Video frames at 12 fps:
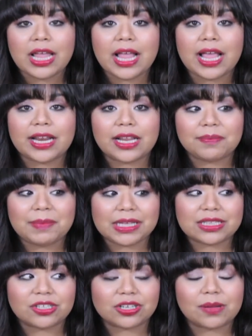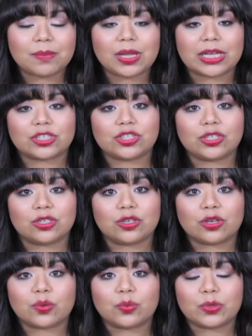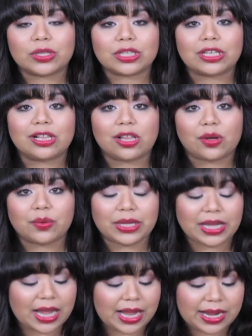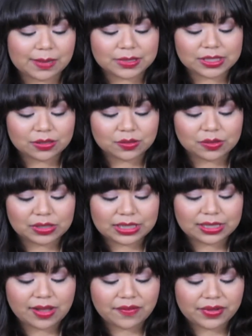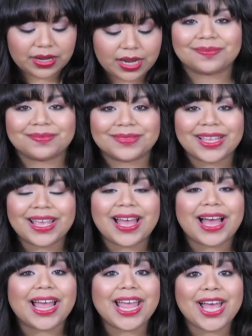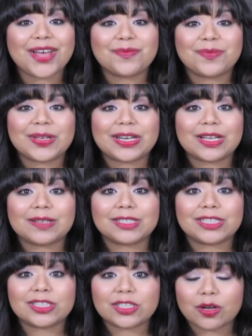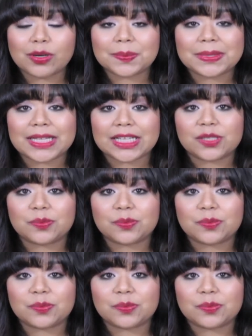and it makes your complexion look really glowy. I absolutely love it. I have been so obsessed